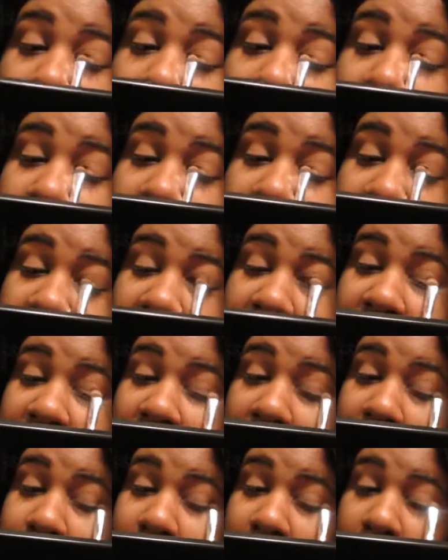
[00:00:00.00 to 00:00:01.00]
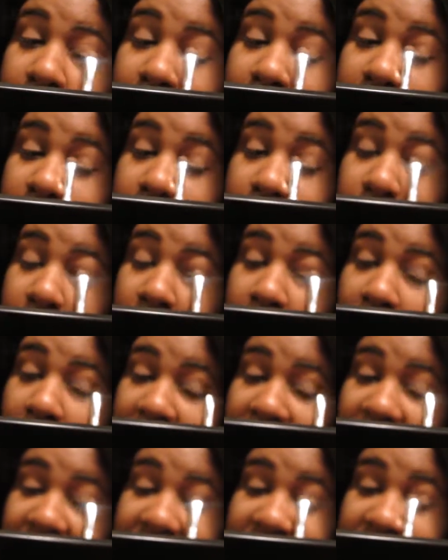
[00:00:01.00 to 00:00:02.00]
and just pretty much put my
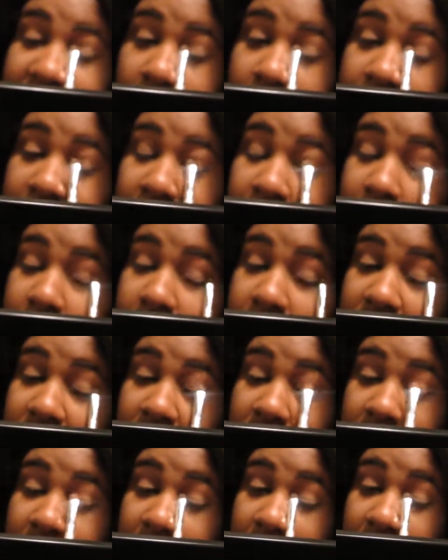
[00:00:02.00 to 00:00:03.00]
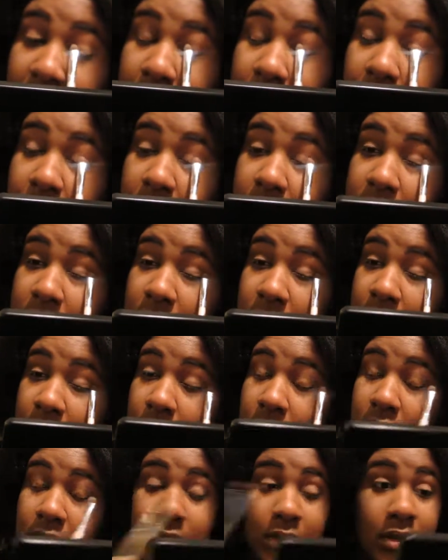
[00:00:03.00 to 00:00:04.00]
face on and everything there.
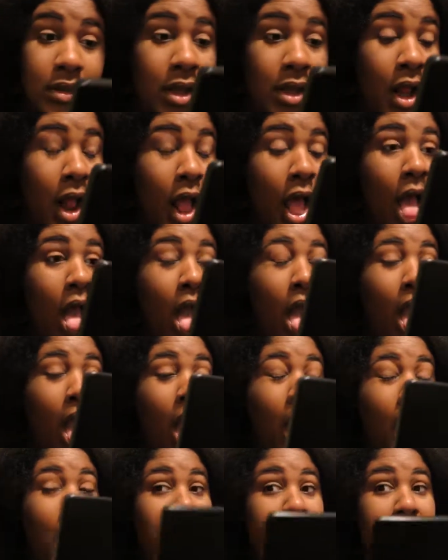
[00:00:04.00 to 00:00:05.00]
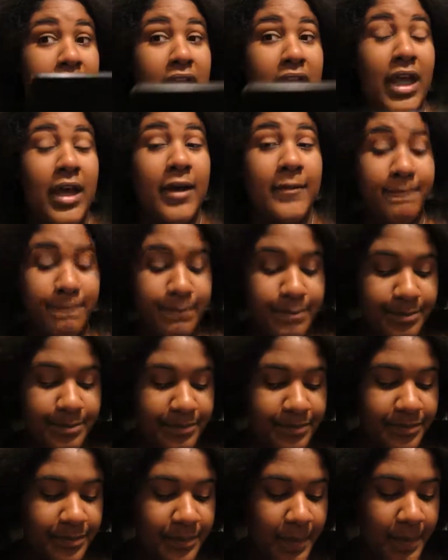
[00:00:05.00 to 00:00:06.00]
So yeah.
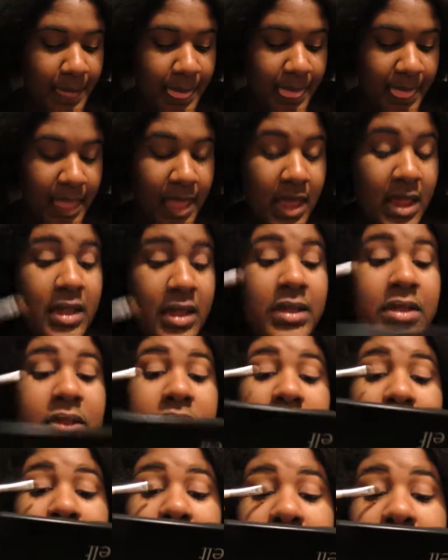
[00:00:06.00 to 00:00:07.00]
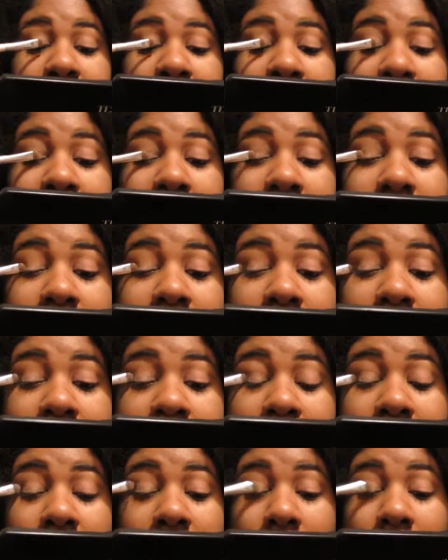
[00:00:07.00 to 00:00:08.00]
So I'm just gonna be taking
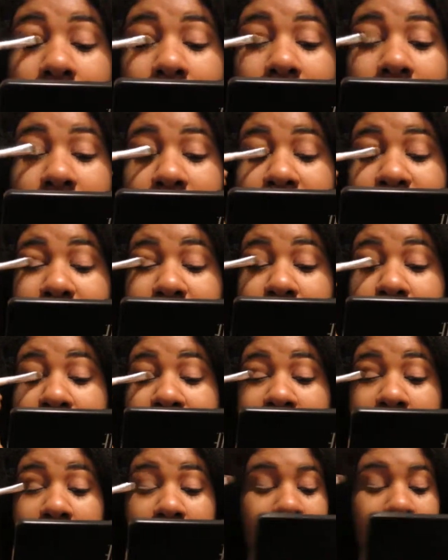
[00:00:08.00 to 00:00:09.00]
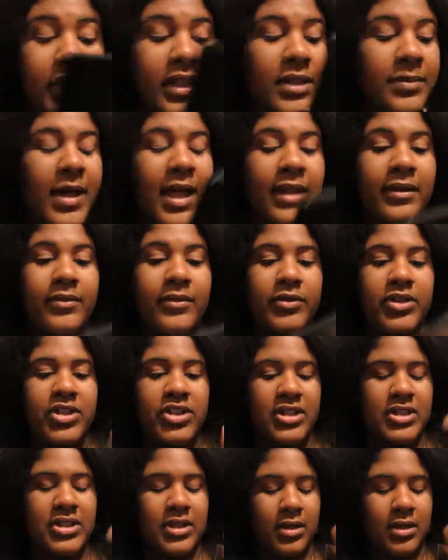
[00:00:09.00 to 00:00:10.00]
the first color in the palette, which
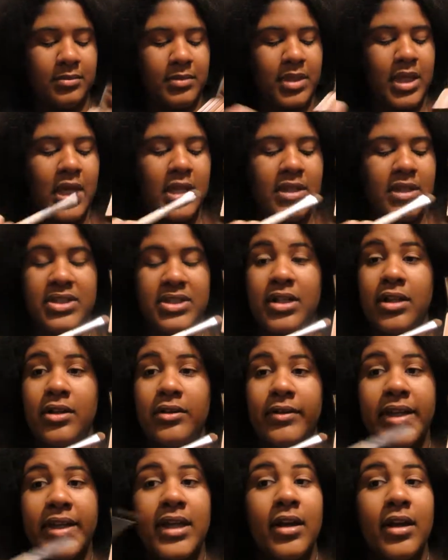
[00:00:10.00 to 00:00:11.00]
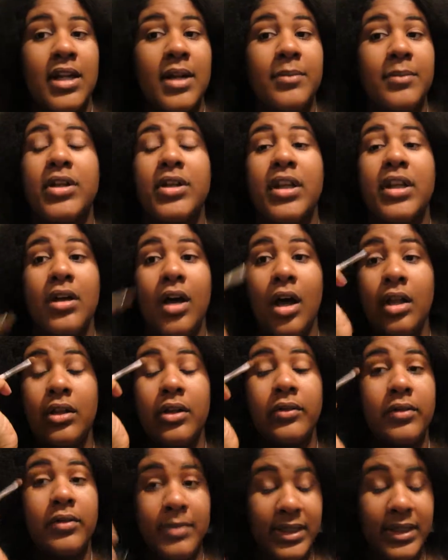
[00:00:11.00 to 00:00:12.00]
is this color right here, and I'm putting it all
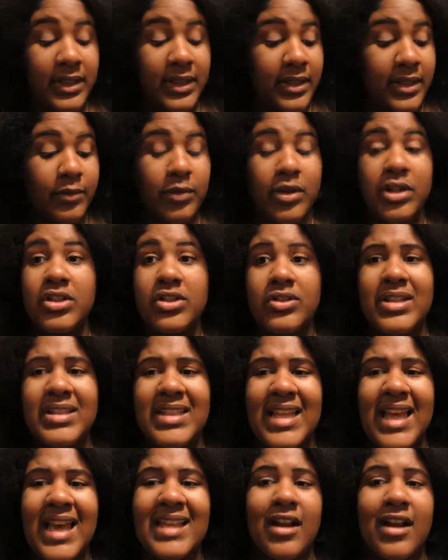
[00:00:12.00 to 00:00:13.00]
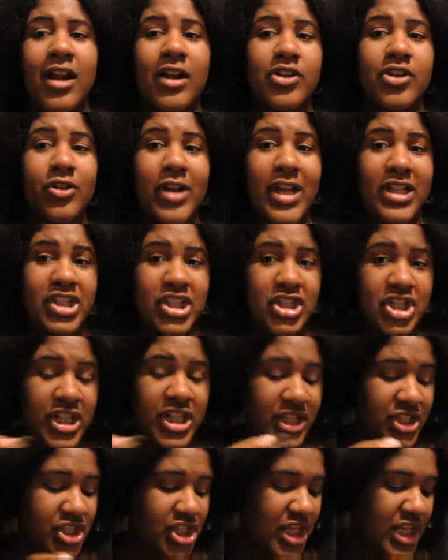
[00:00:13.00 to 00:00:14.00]
over my lid. We're gonna do this as our
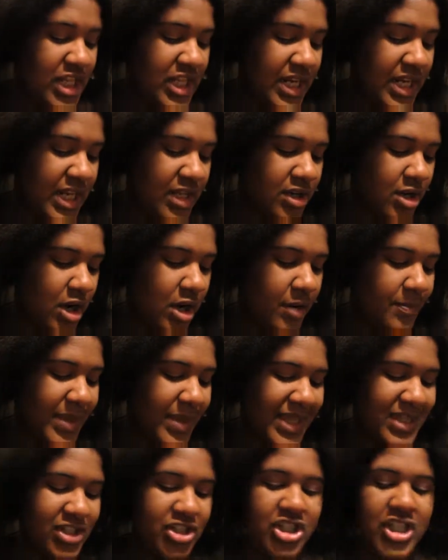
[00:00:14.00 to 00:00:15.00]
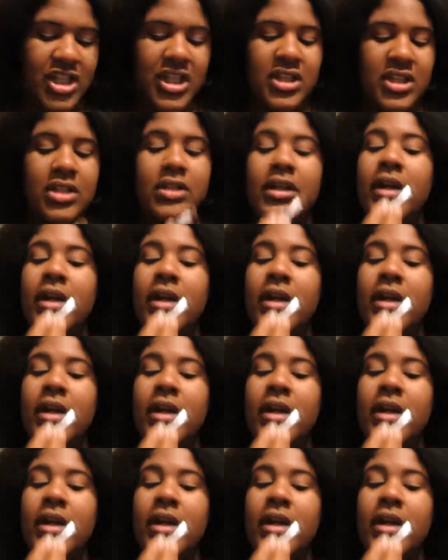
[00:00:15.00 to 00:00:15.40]
transitioning shade and our base shade, you